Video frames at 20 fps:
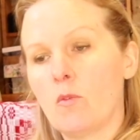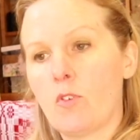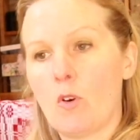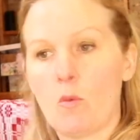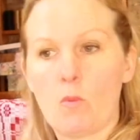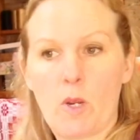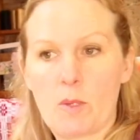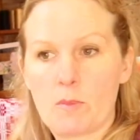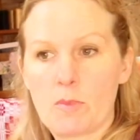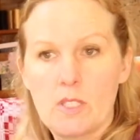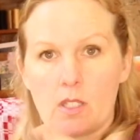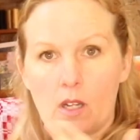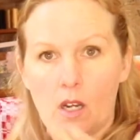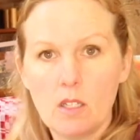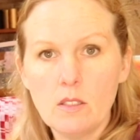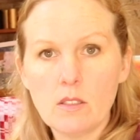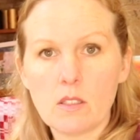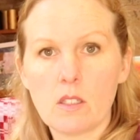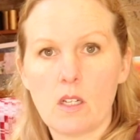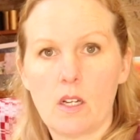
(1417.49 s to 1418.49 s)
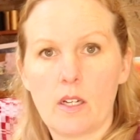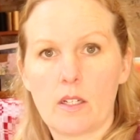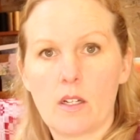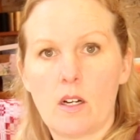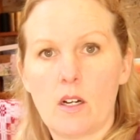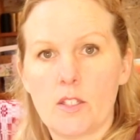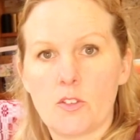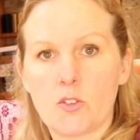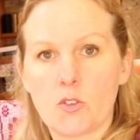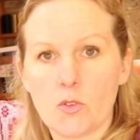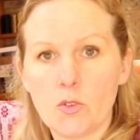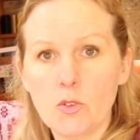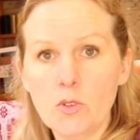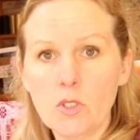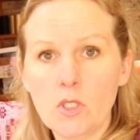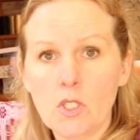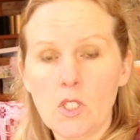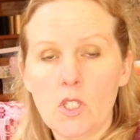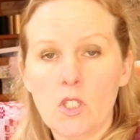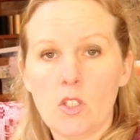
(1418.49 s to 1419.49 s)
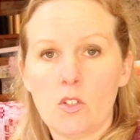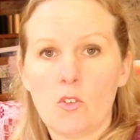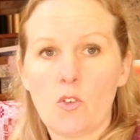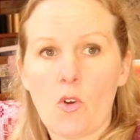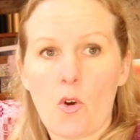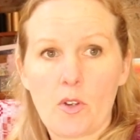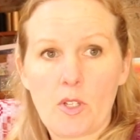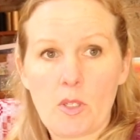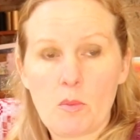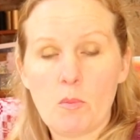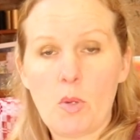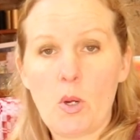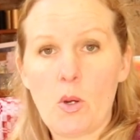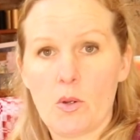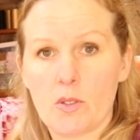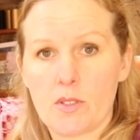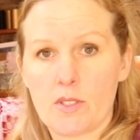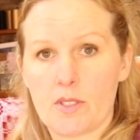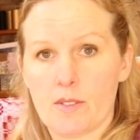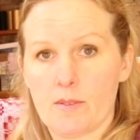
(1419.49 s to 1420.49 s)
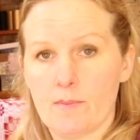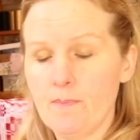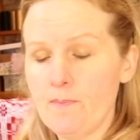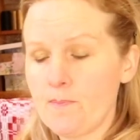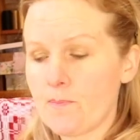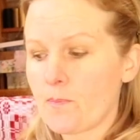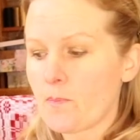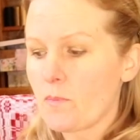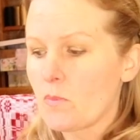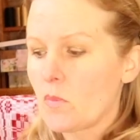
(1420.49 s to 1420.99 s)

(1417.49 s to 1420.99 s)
from websites like I do, not in person,